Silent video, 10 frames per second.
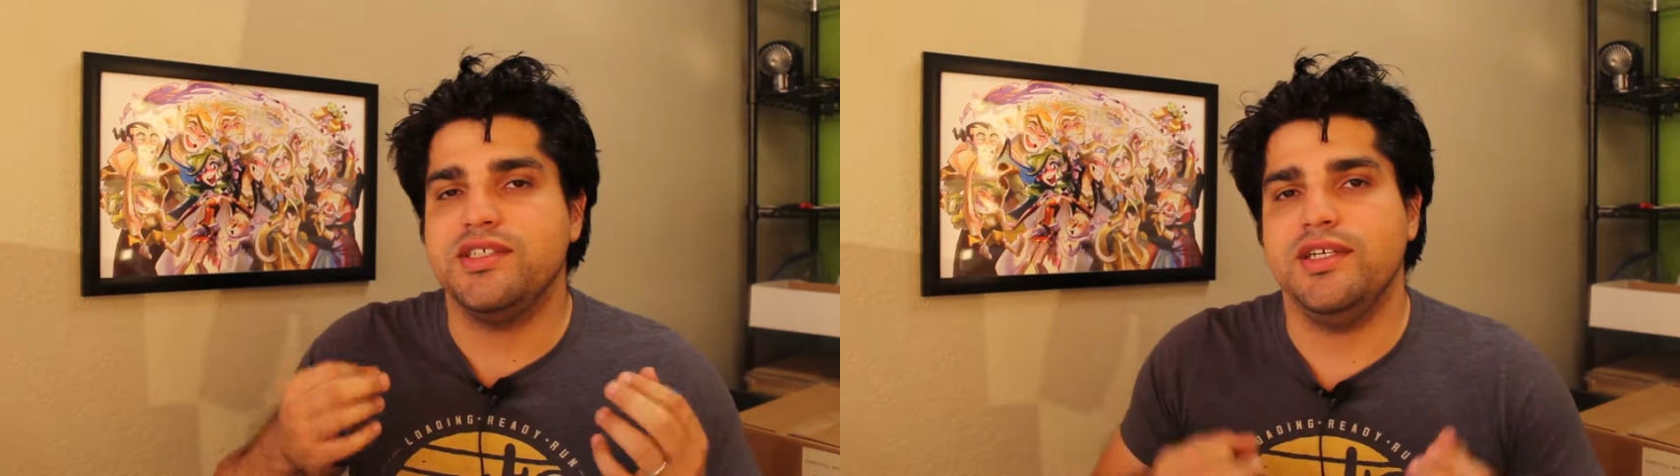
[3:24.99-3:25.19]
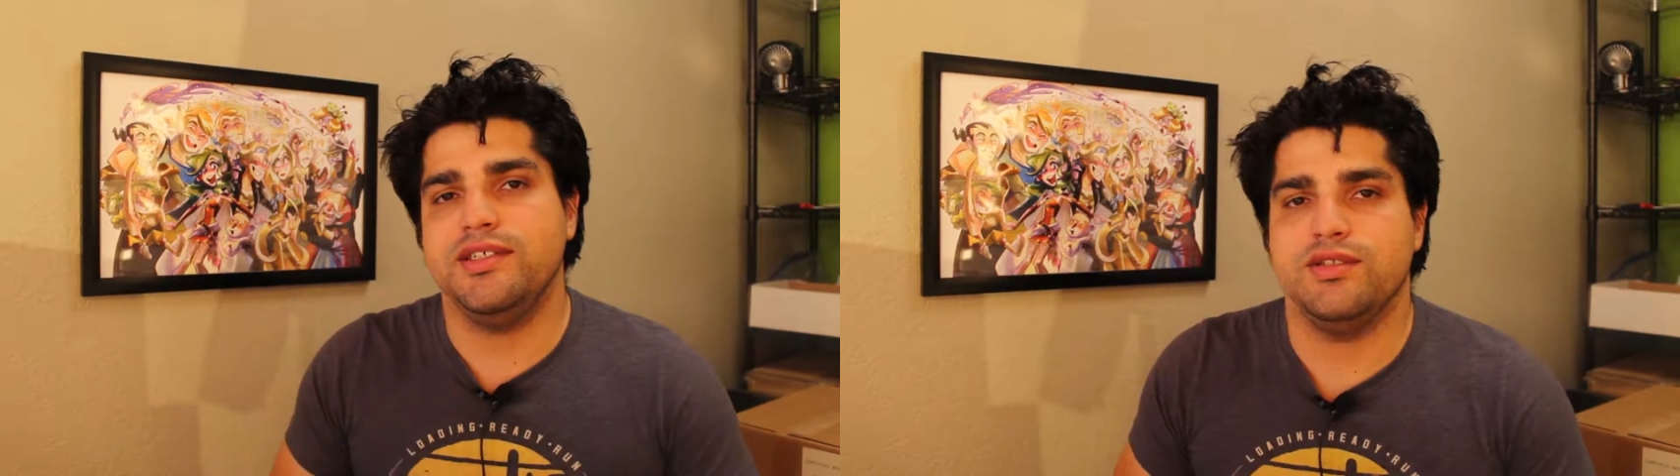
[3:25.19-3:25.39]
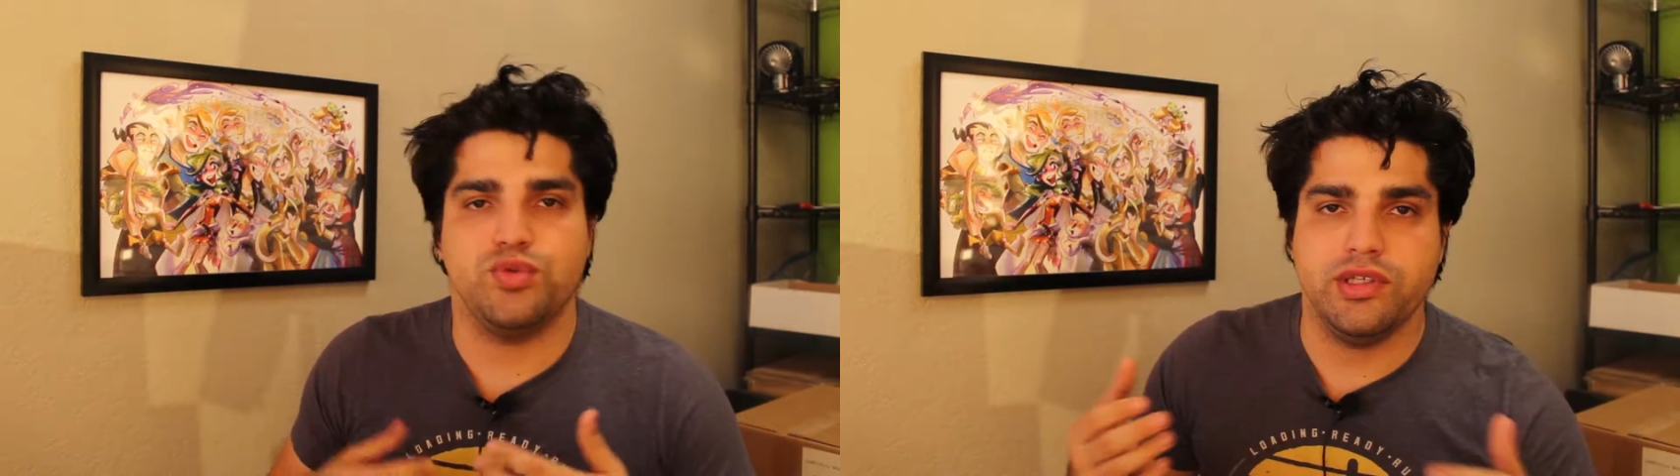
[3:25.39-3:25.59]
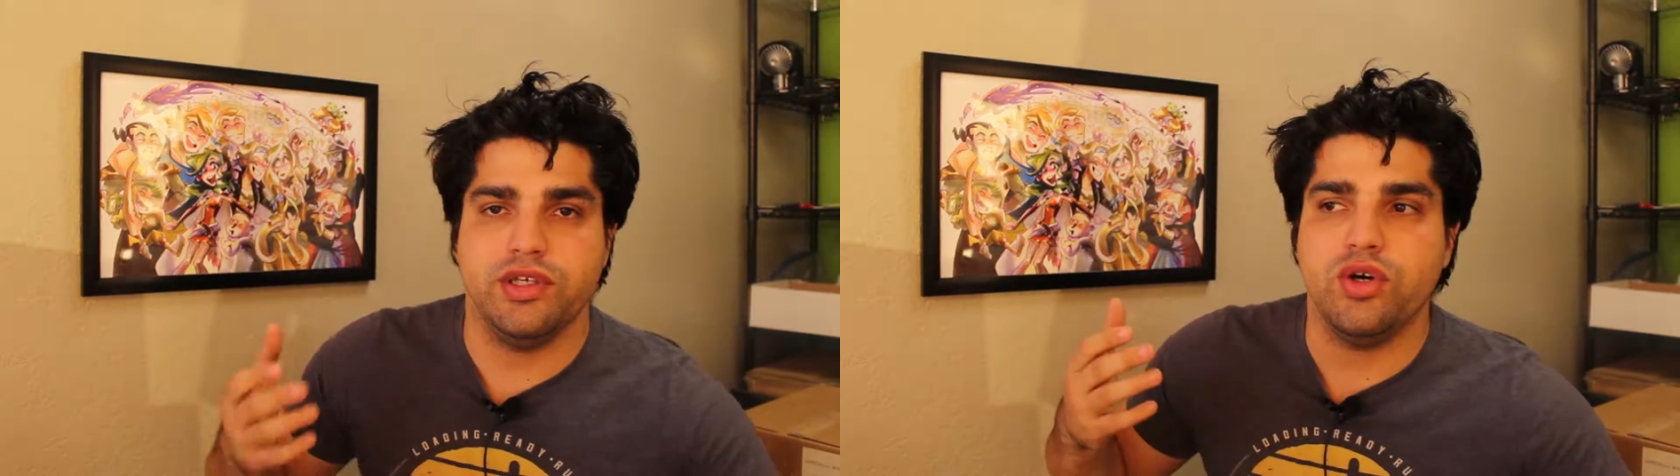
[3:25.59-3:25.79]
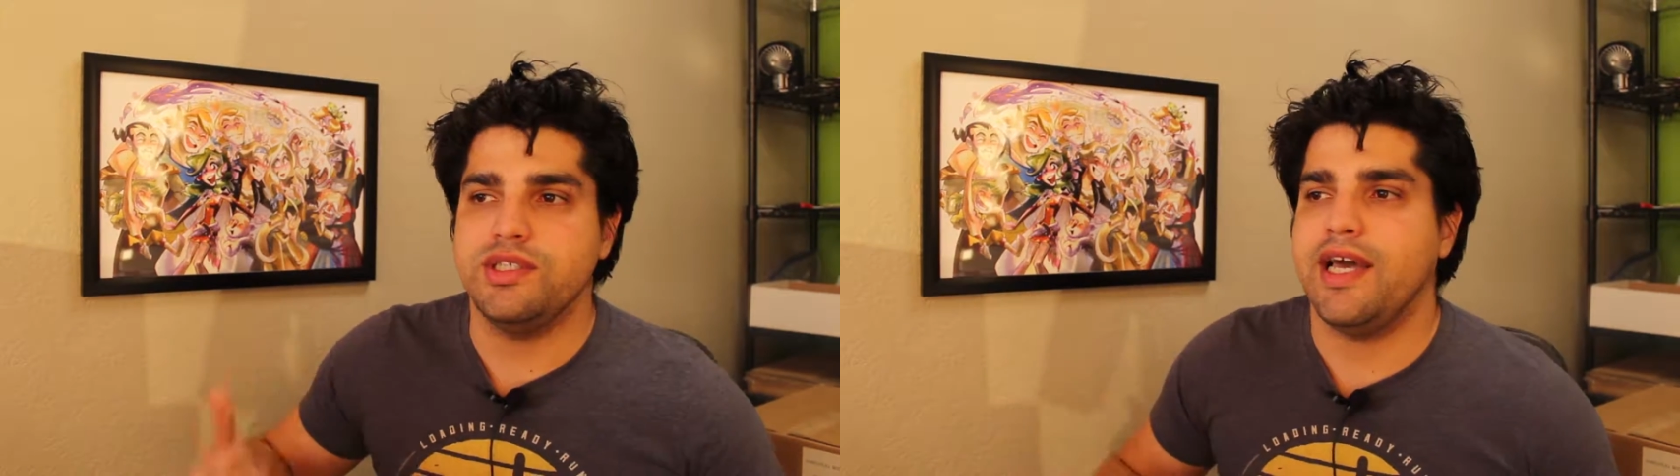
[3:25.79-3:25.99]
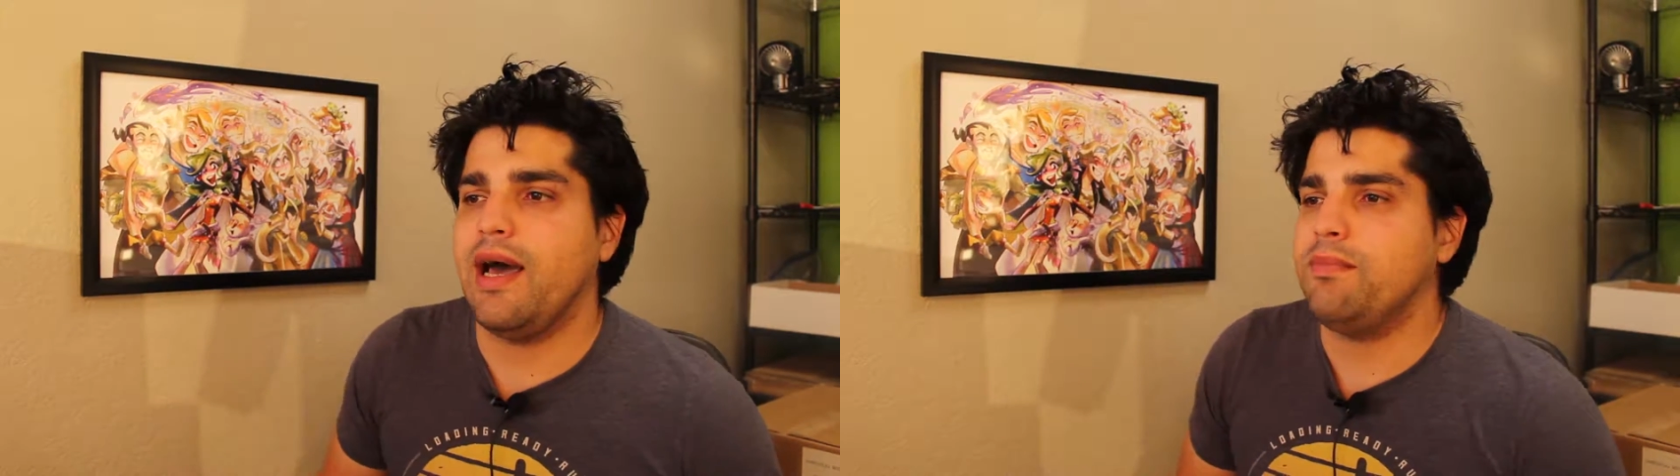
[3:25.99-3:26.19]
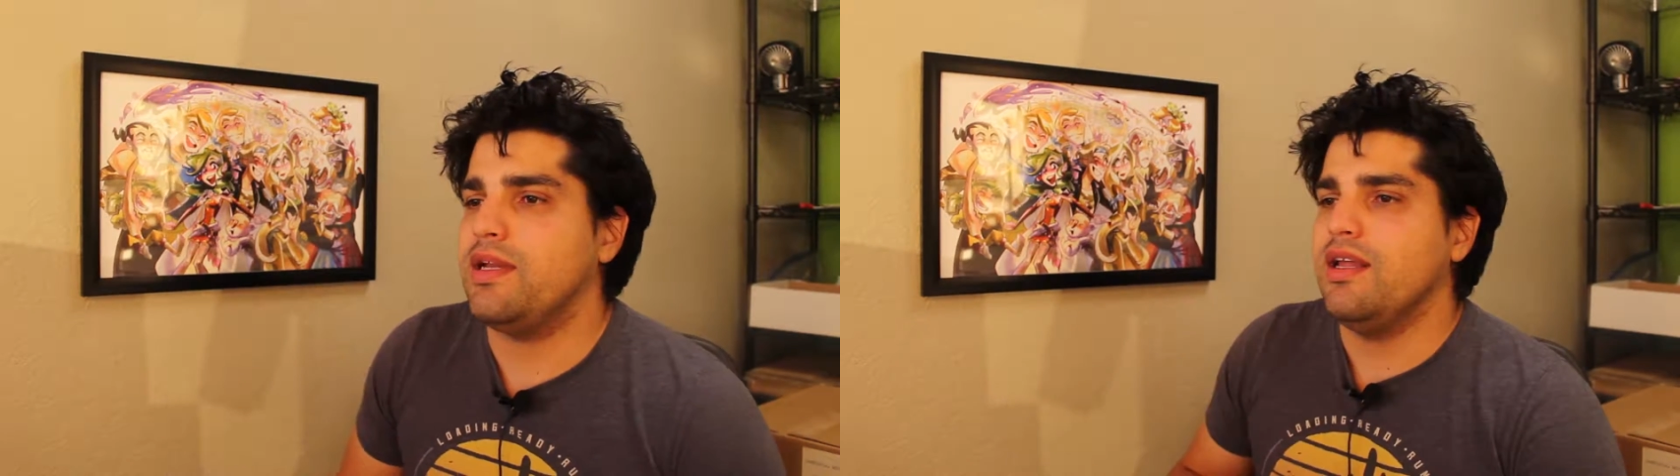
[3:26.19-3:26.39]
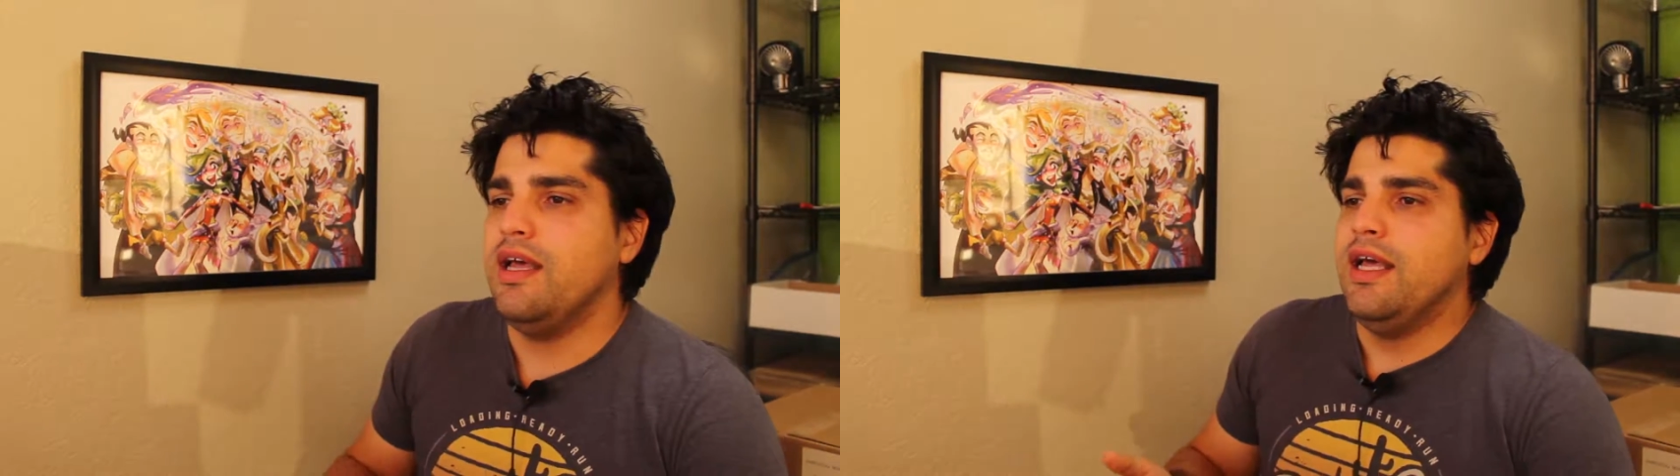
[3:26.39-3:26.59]
cities is really going to
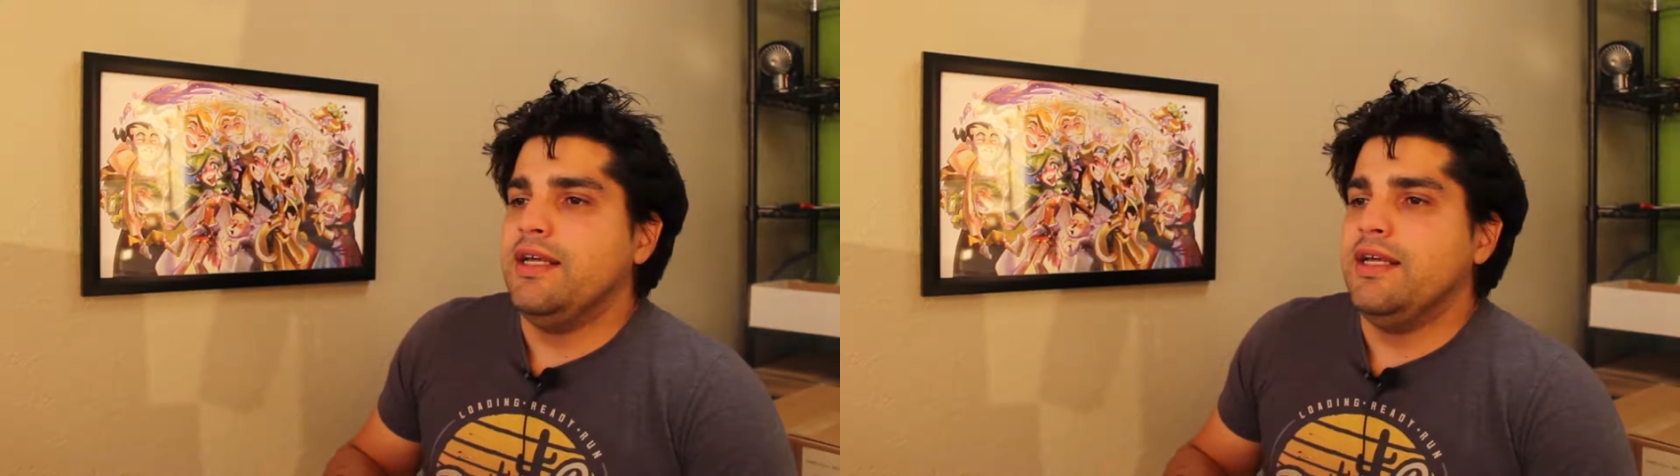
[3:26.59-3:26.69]
happen.